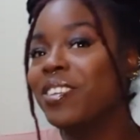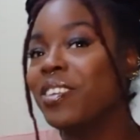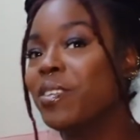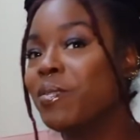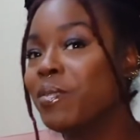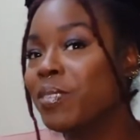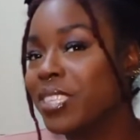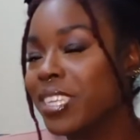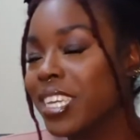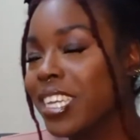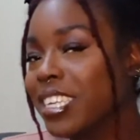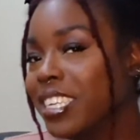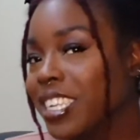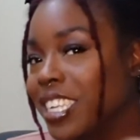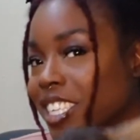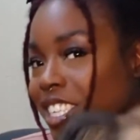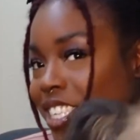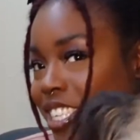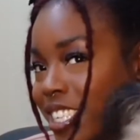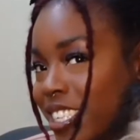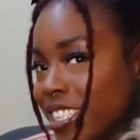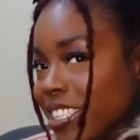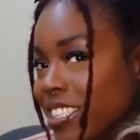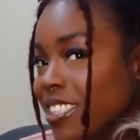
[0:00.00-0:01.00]
newest
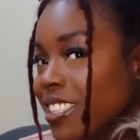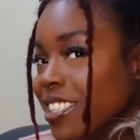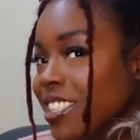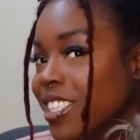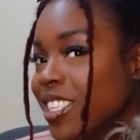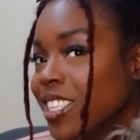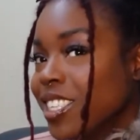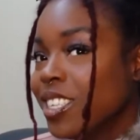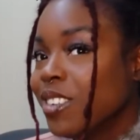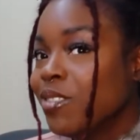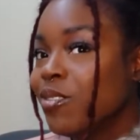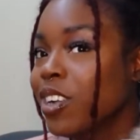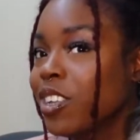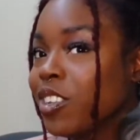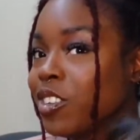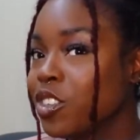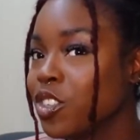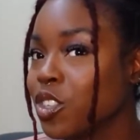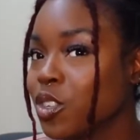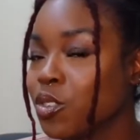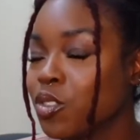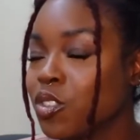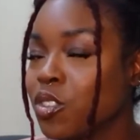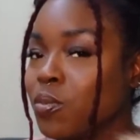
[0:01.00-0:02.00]
addition to the
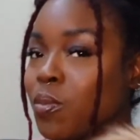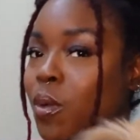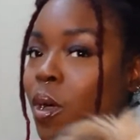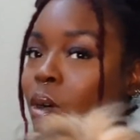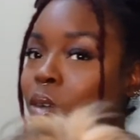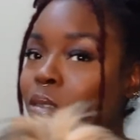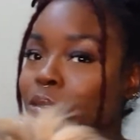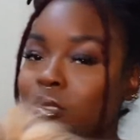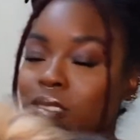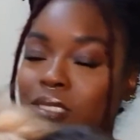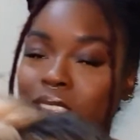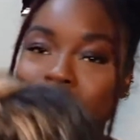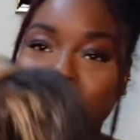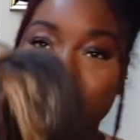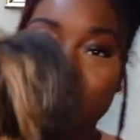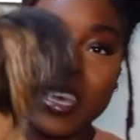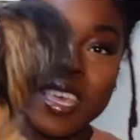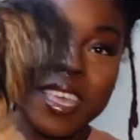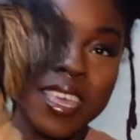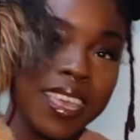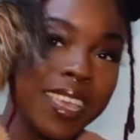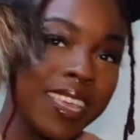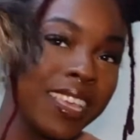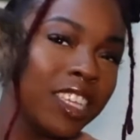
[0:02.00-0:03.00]
Register Smalls
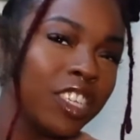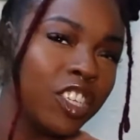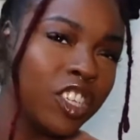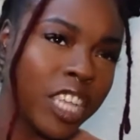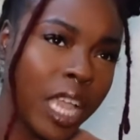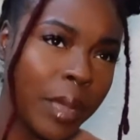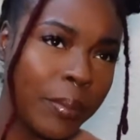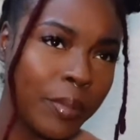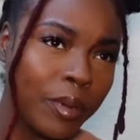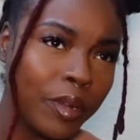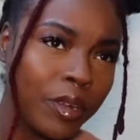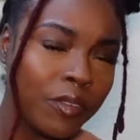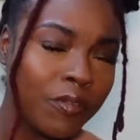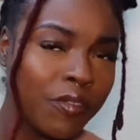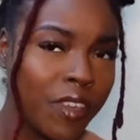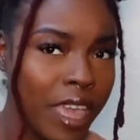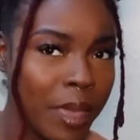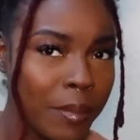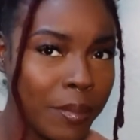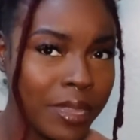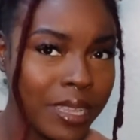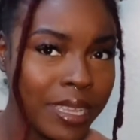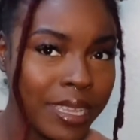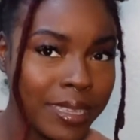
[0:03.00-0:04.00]
Shepherd
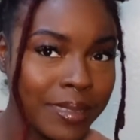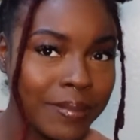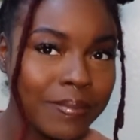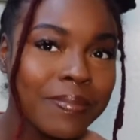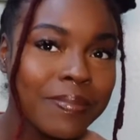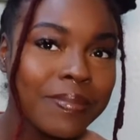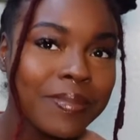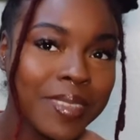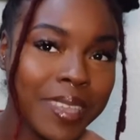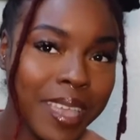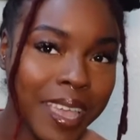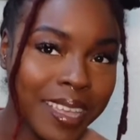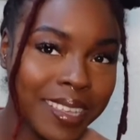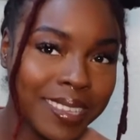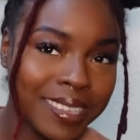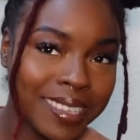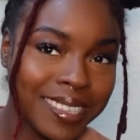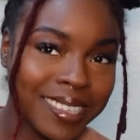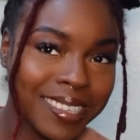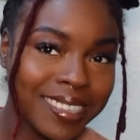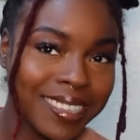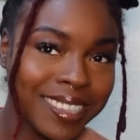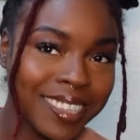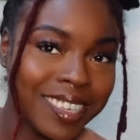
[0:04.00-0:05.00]
family.
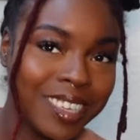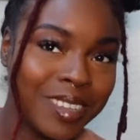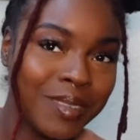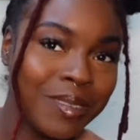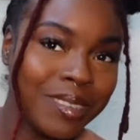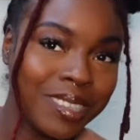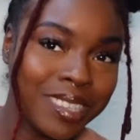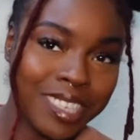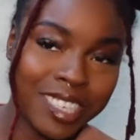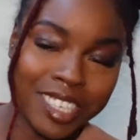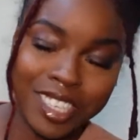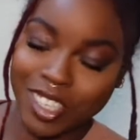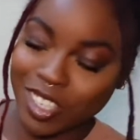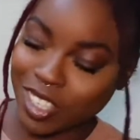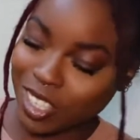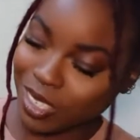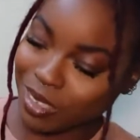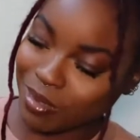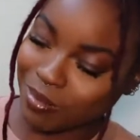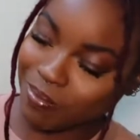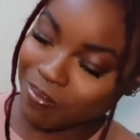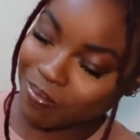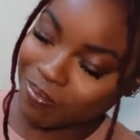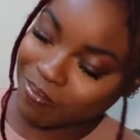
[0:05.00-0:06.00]
Yes, the newest
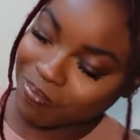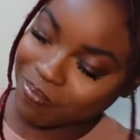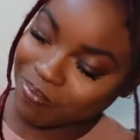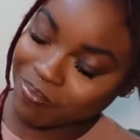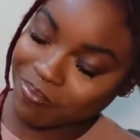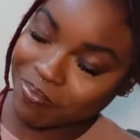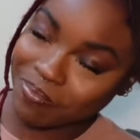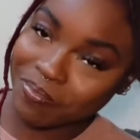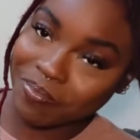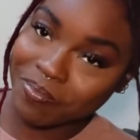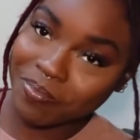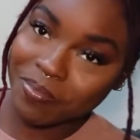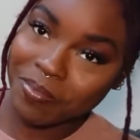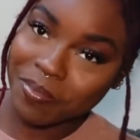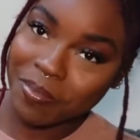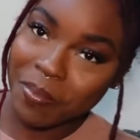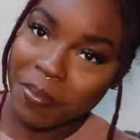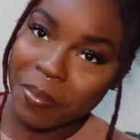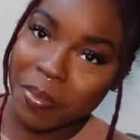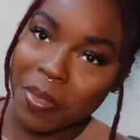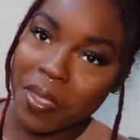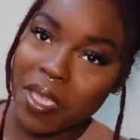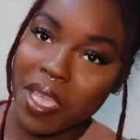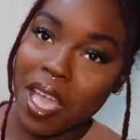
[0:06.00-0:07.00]
addition.
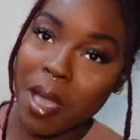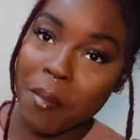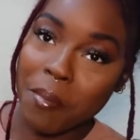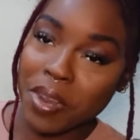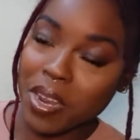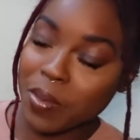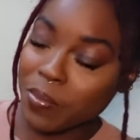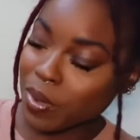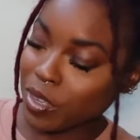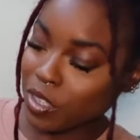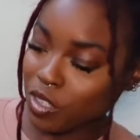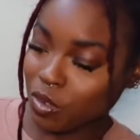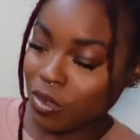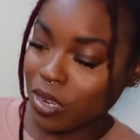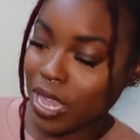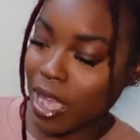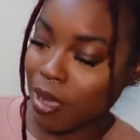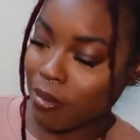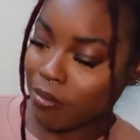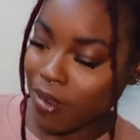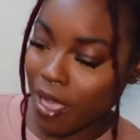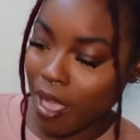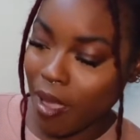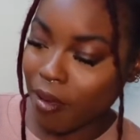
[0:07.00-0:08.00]
I'm gonna put you
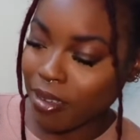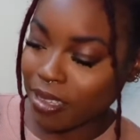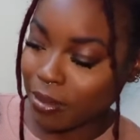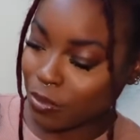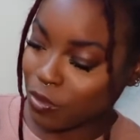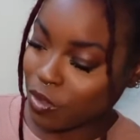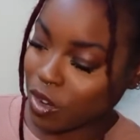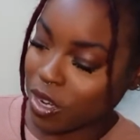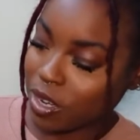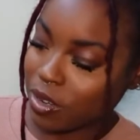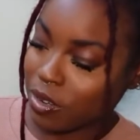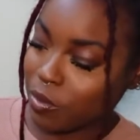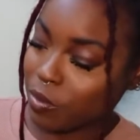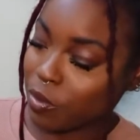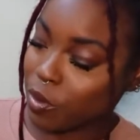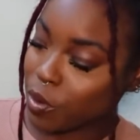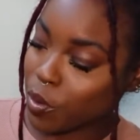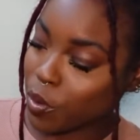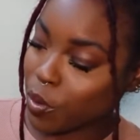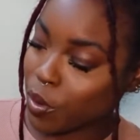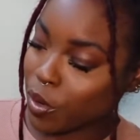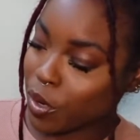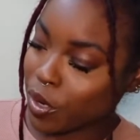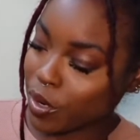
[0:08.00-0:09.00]
down now because I'm trying to
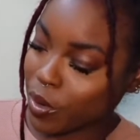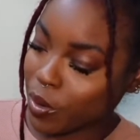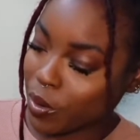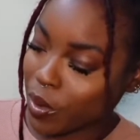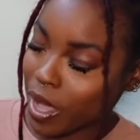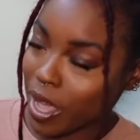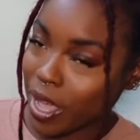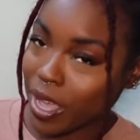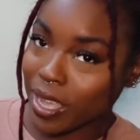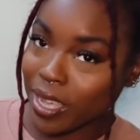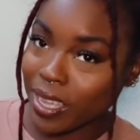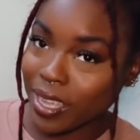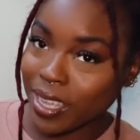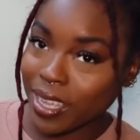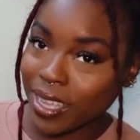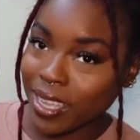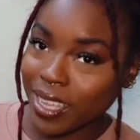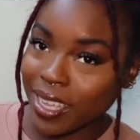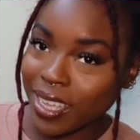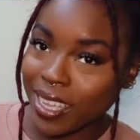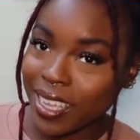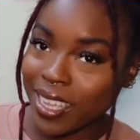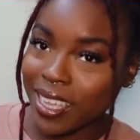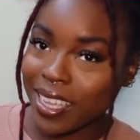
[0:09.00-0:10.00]
record, okay?
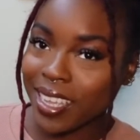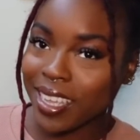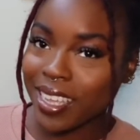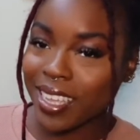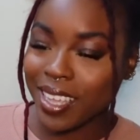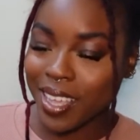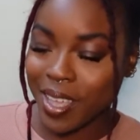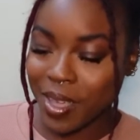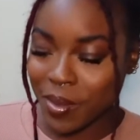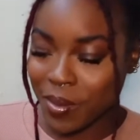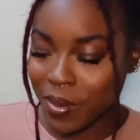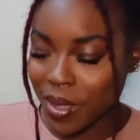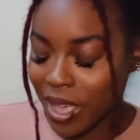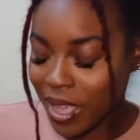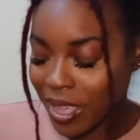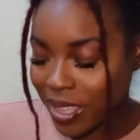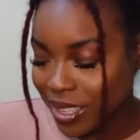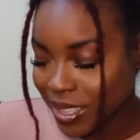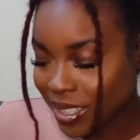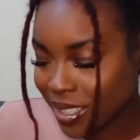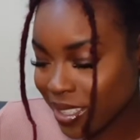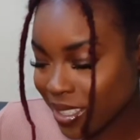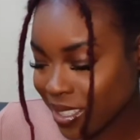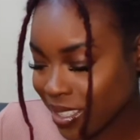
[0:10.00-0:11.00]
Okay.
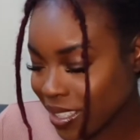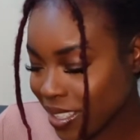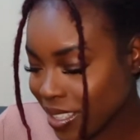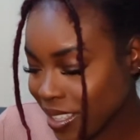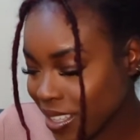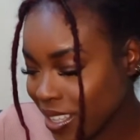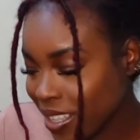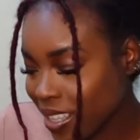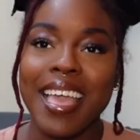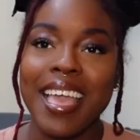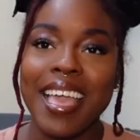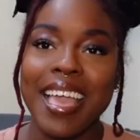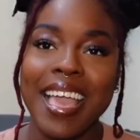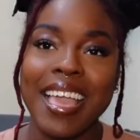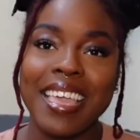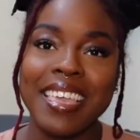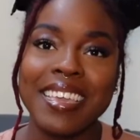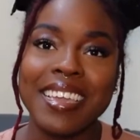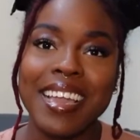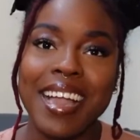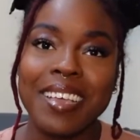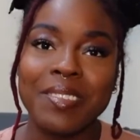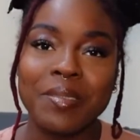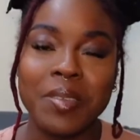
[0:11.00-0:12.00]
Hey
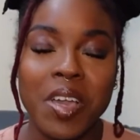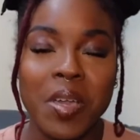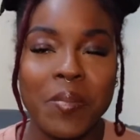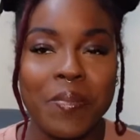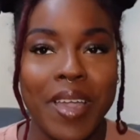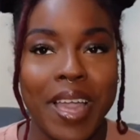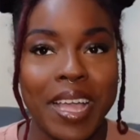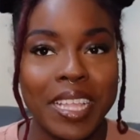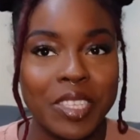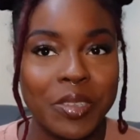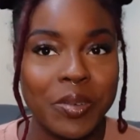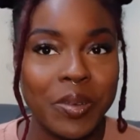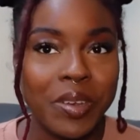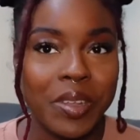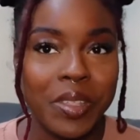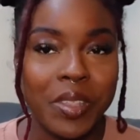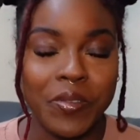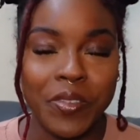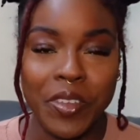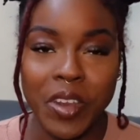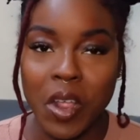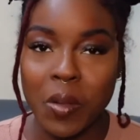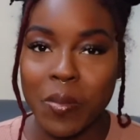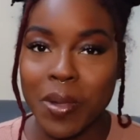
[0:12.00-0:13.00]
you guys, welcome back to another
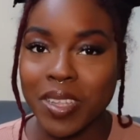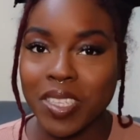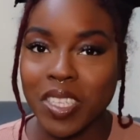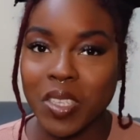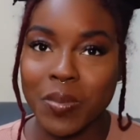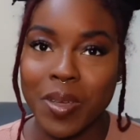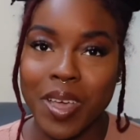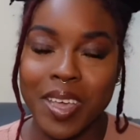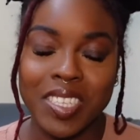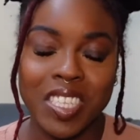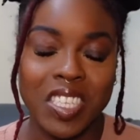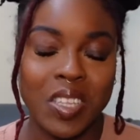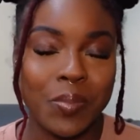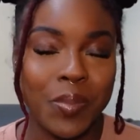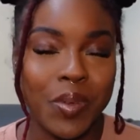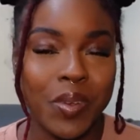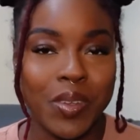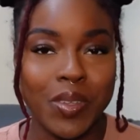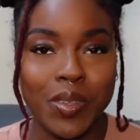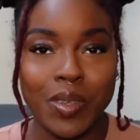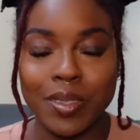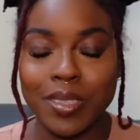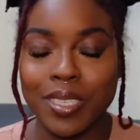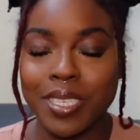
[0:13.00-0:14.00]
video brought to you by SIMONE
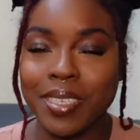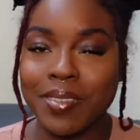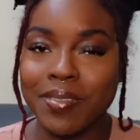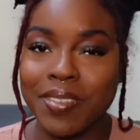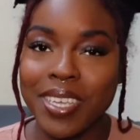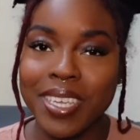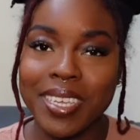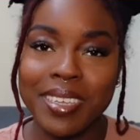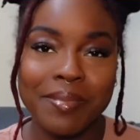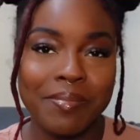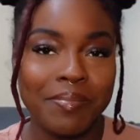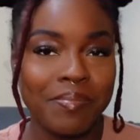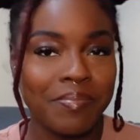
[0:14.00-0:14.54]
NICOLE TV.